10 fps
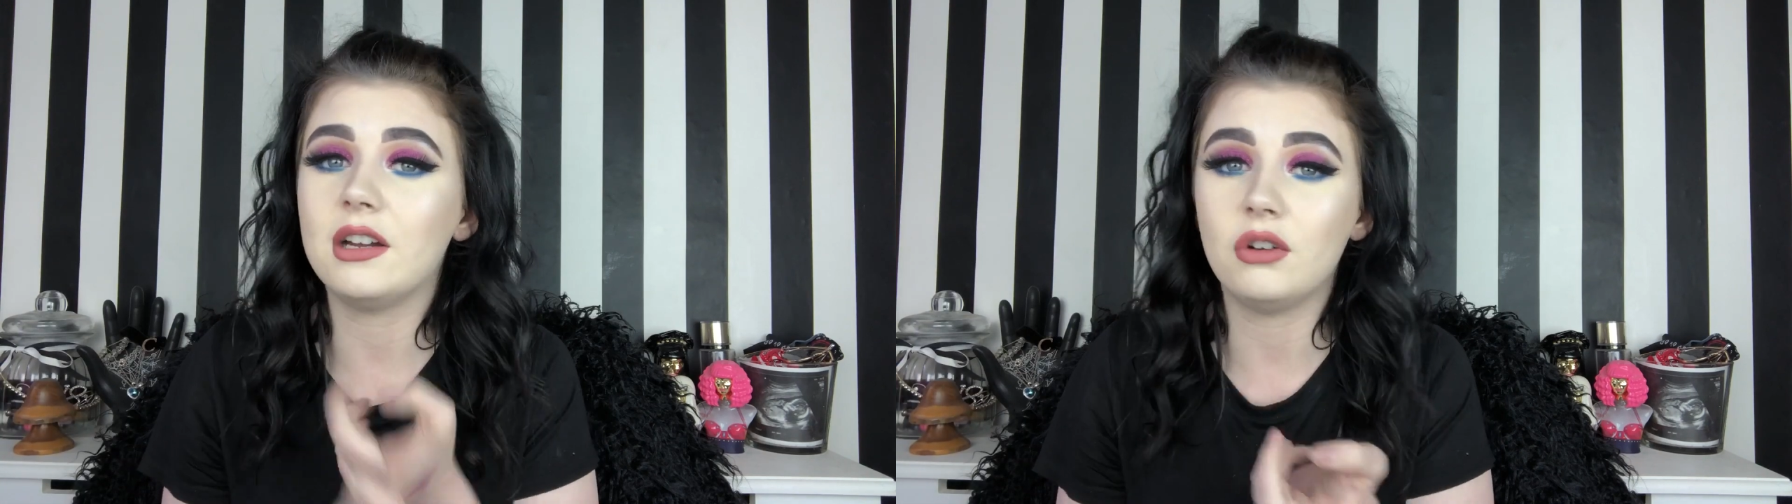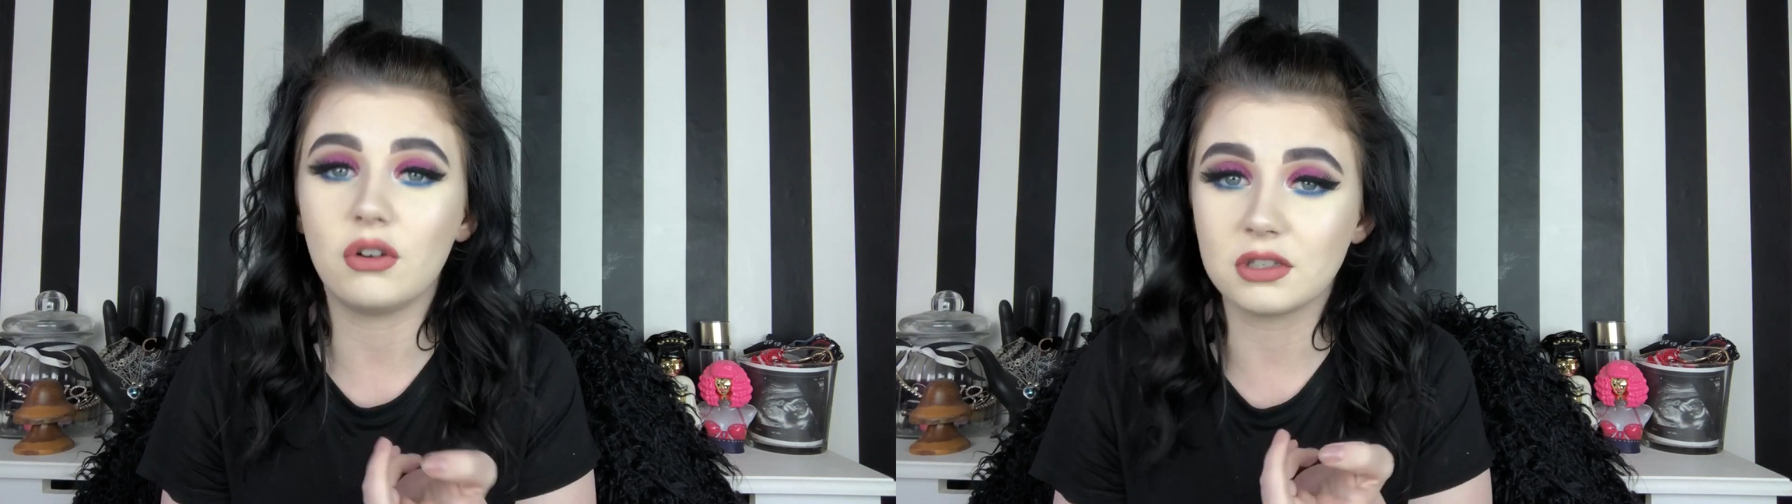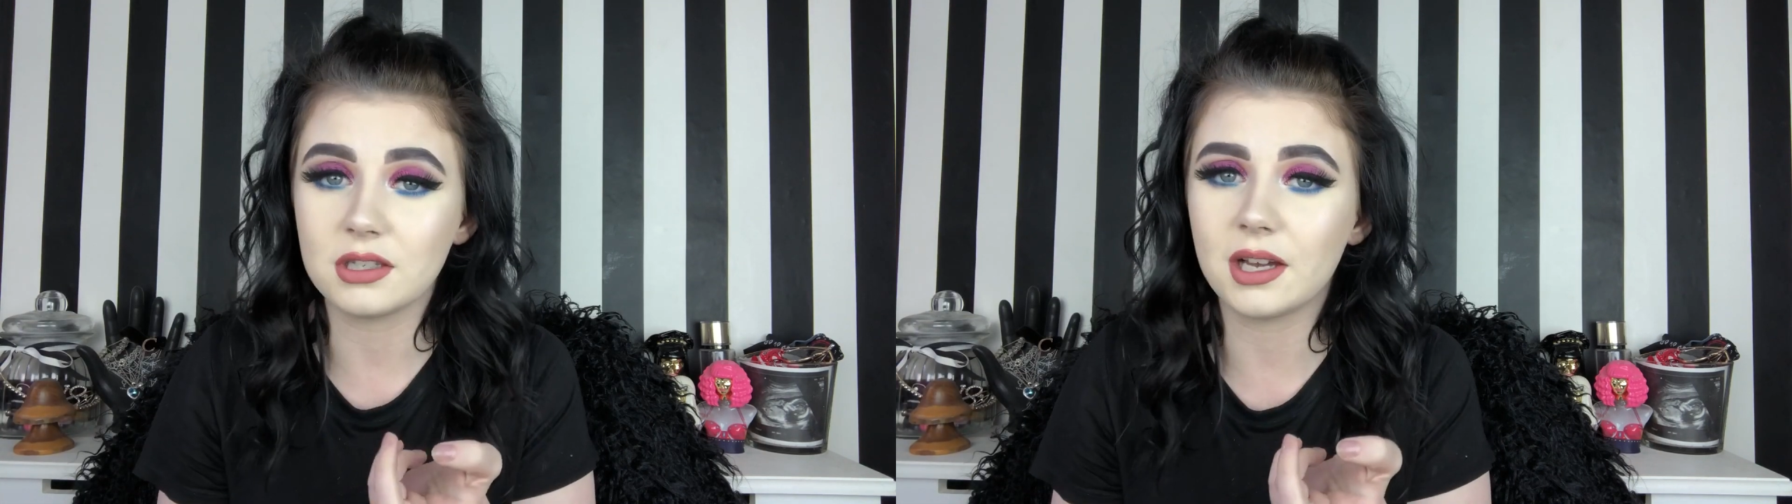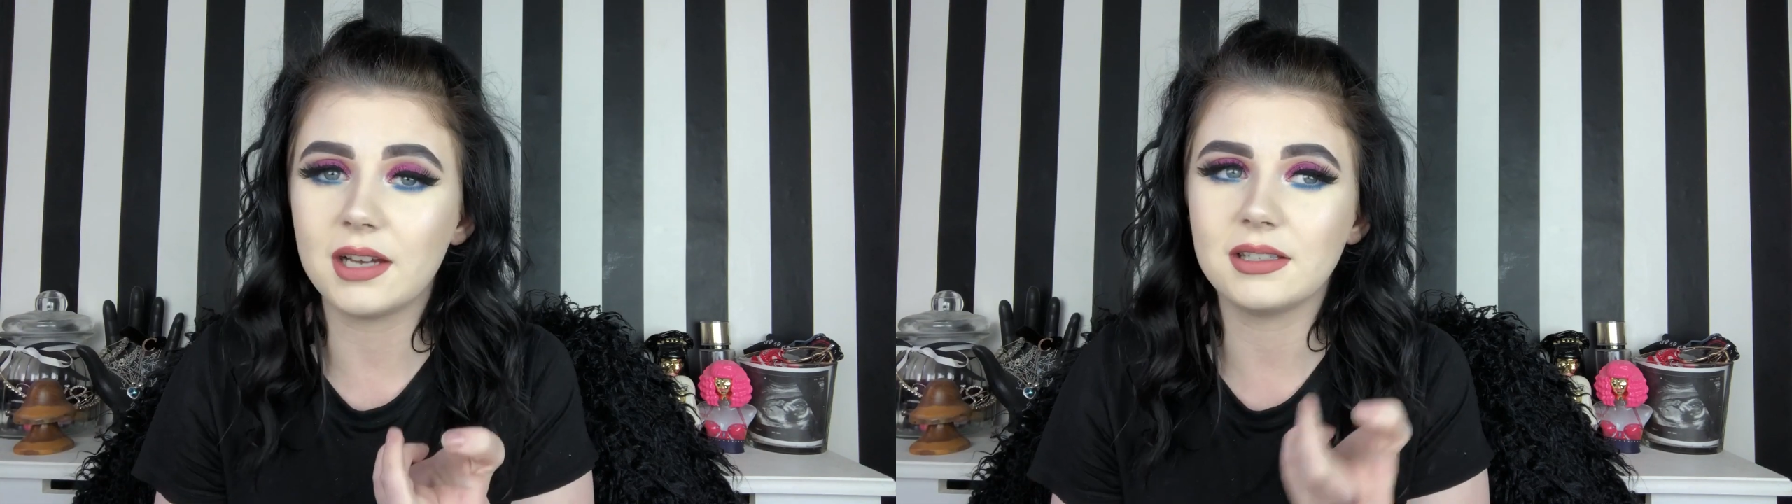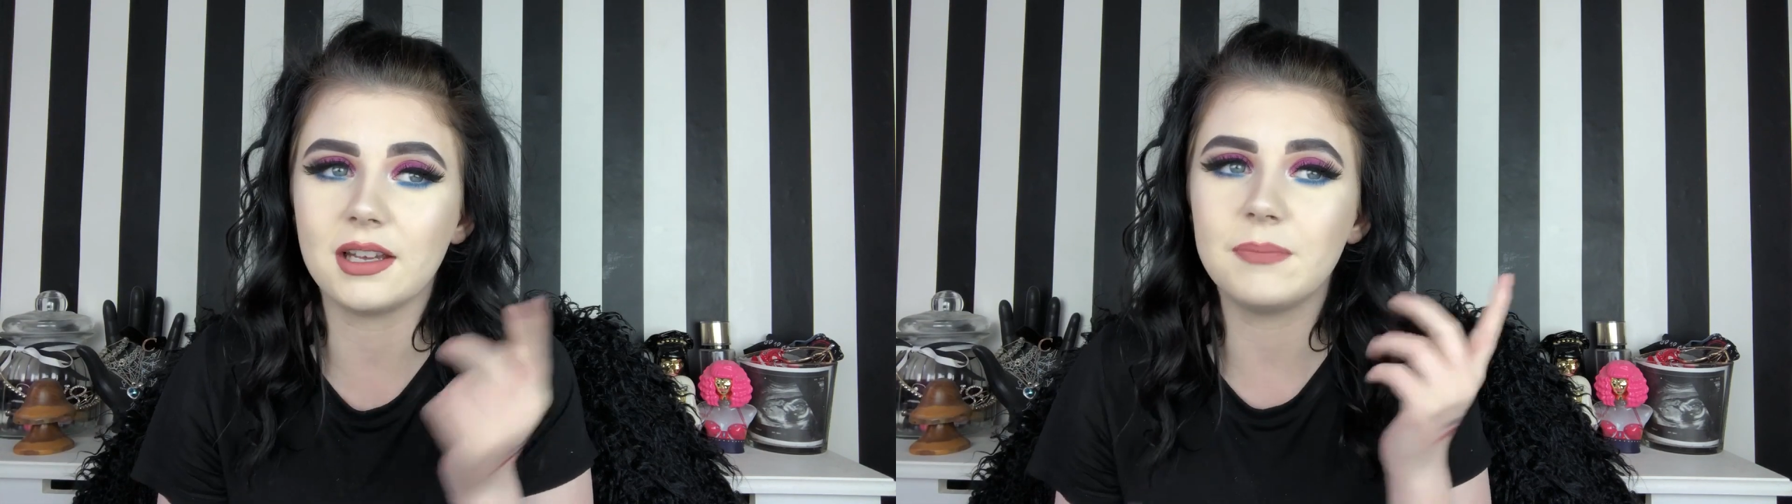and
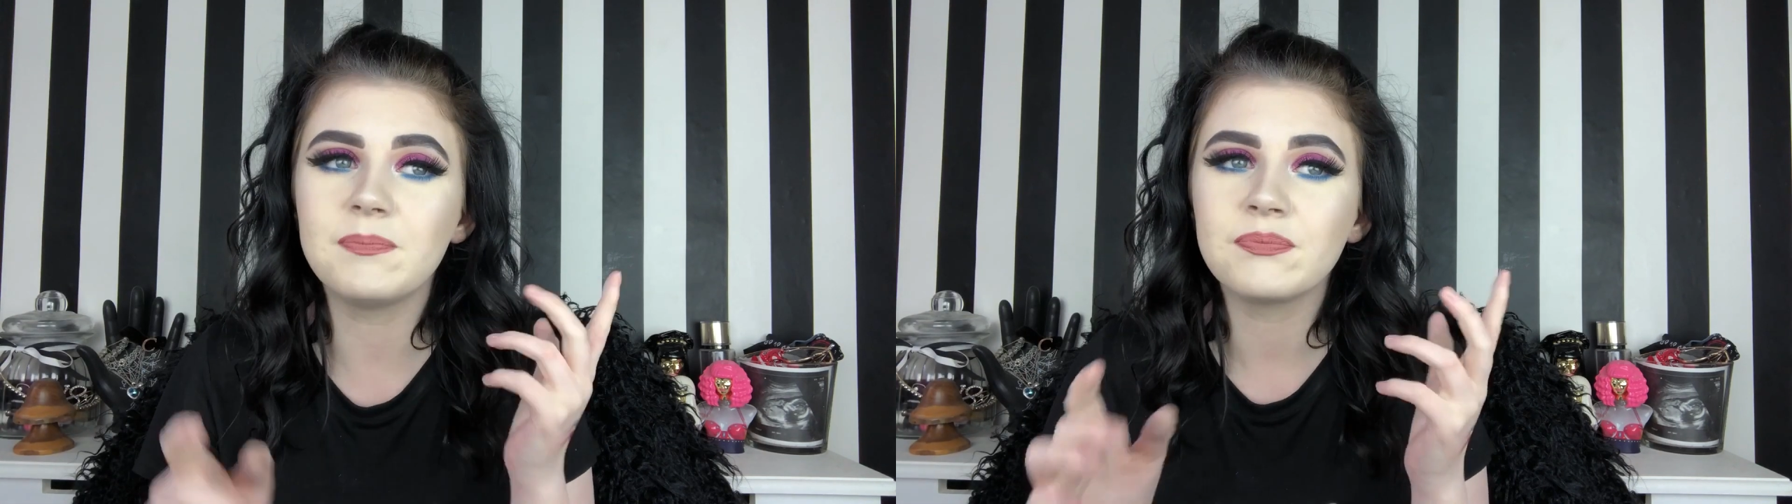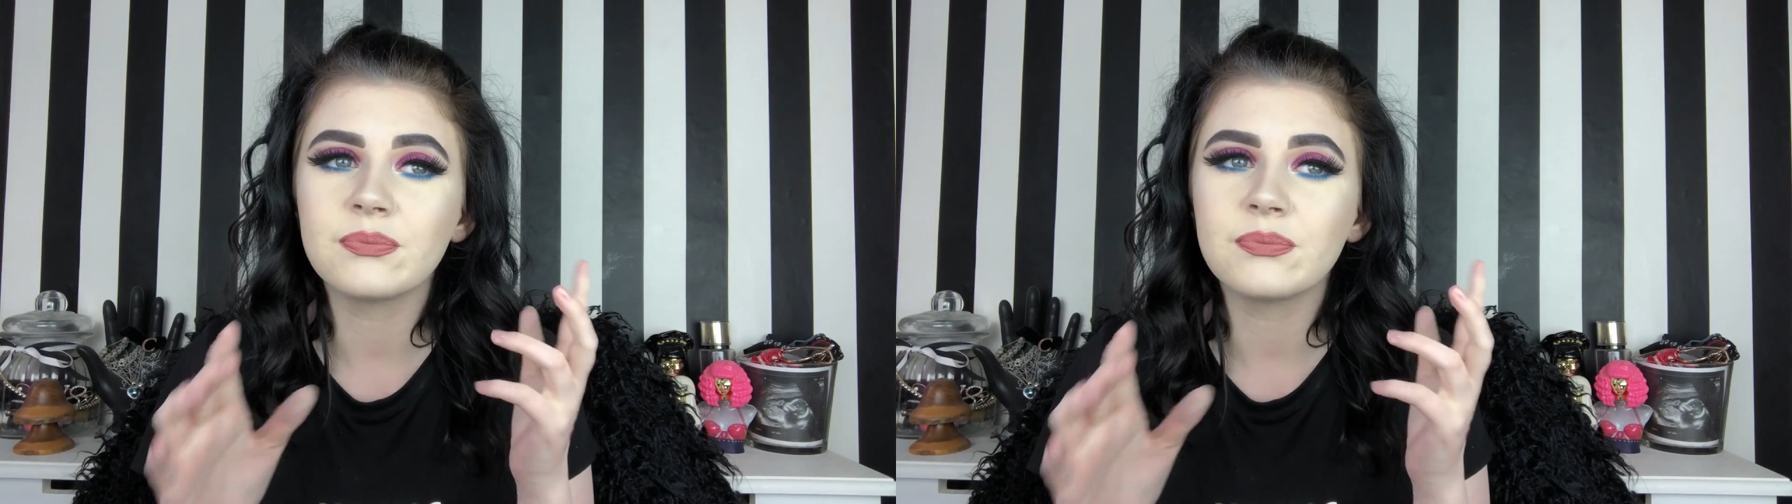oxidizing.